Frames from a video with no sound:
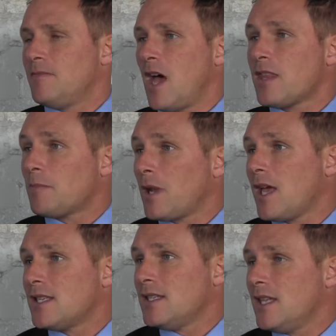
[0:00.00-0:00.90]
other
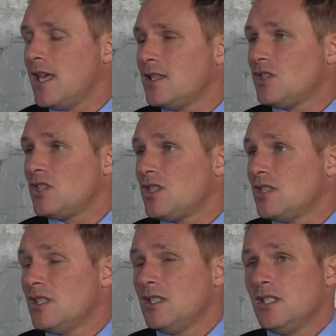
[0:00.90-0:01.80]
players in there, just
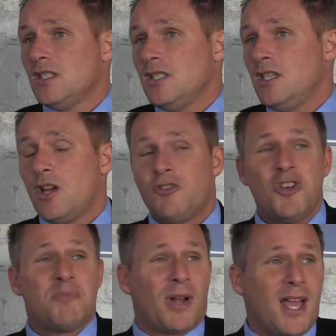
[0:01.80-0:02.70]

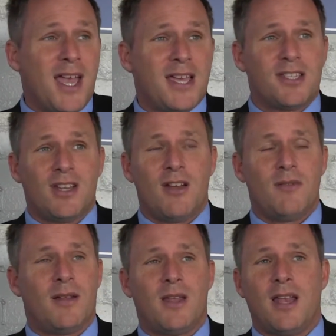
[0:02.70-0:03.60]
good players, and
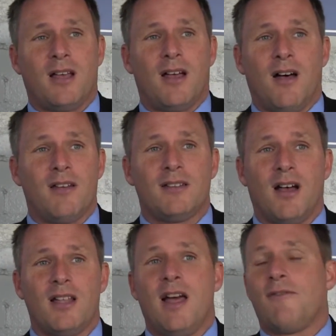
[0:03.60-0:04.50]

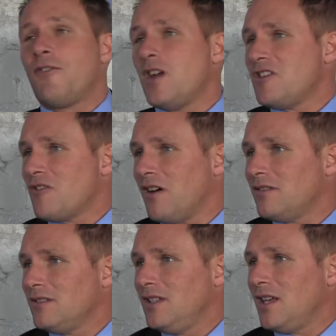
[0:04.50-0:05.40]
I love Freddie
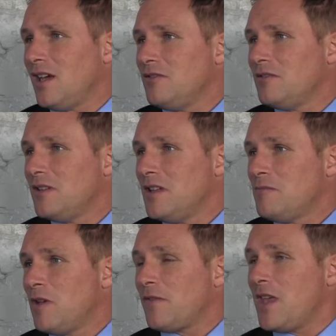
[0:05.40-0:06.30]
Grant,
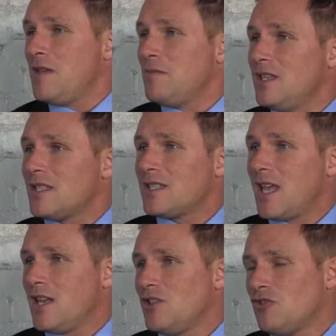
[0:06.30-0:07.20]
But for him, his
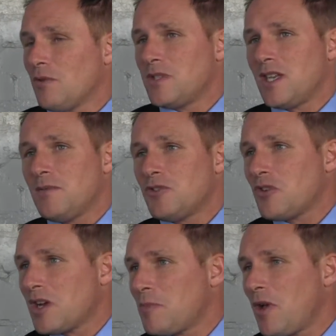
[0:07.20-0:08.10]
standards dropped down. He's
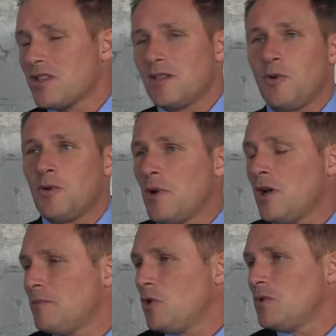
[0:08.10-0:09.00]
trying to pass the ball, and
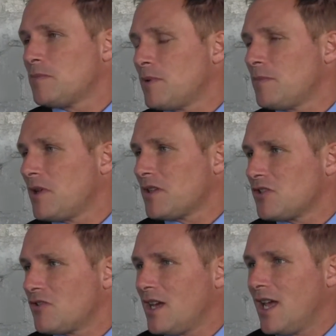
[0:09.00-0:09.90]
the ball was passed
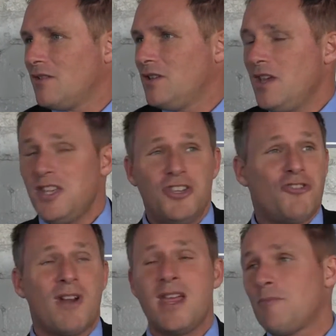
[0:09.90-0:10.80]
straight out. You know, he's a
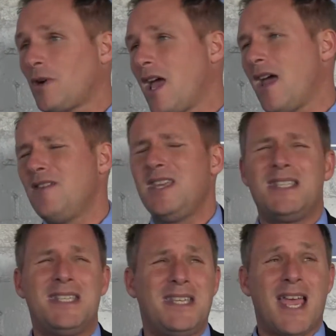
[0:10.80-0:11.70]
great player, and
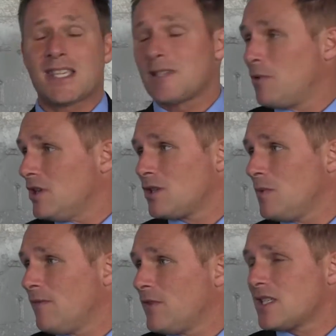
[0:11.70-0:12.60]
he's desperate to
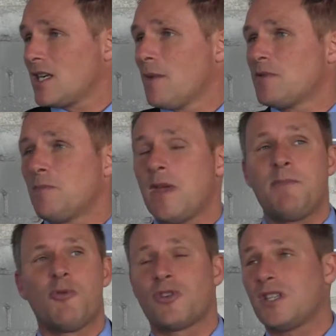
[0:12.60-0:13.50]
win for this club. So
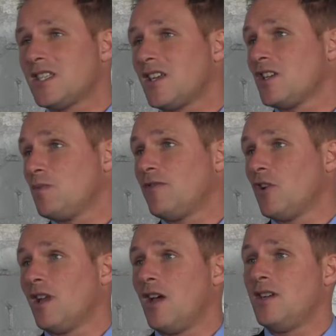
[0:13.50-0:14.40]
people criticise we've
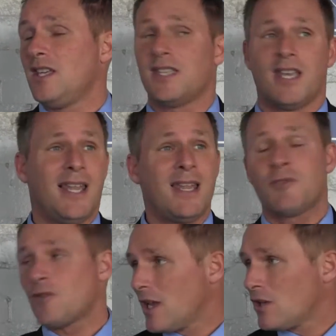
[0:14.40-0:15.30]
got loanees here. Let
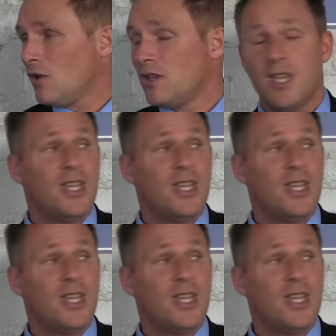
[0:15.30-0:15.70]
them crack on.